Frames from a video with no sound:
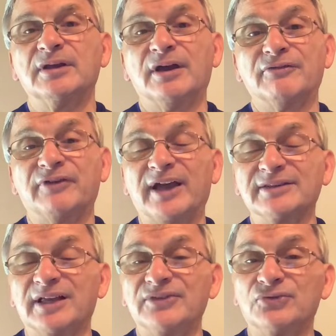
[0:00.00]
In
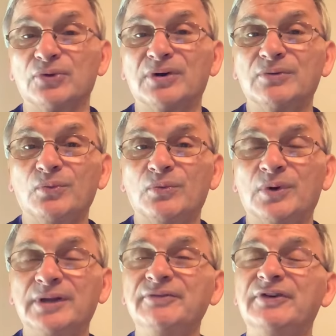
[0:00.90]
fact, I saw
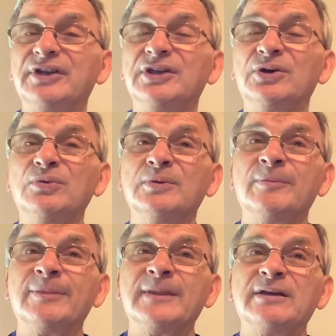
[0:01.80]
one video.
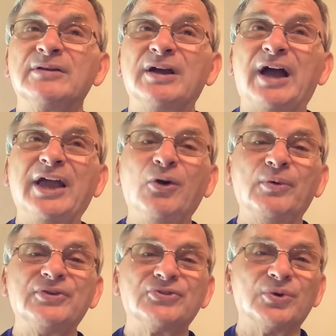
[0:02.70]
I
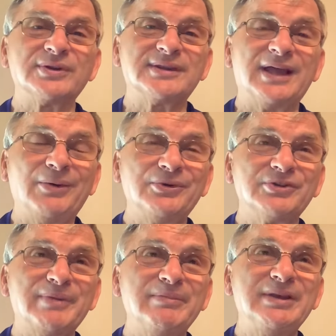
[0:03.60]
always thought that was
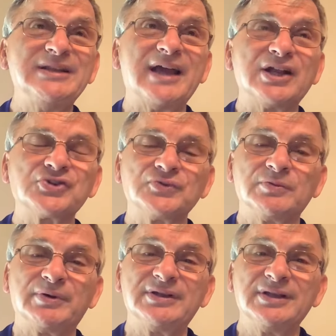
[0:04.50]
maybe natural,
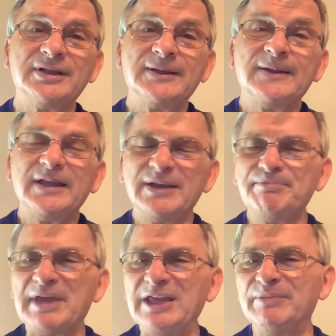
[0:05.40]
but it
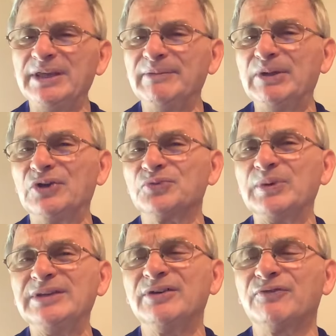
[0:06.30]
may be because
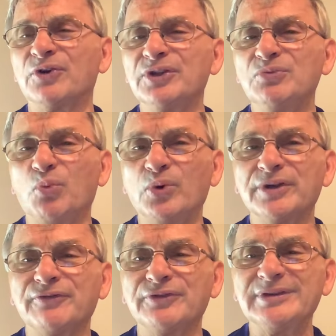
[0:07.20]
we diverted
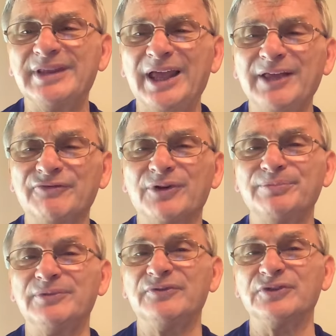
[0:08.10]
water for dam
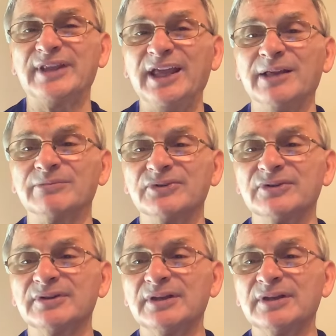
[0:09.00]
from, for dams.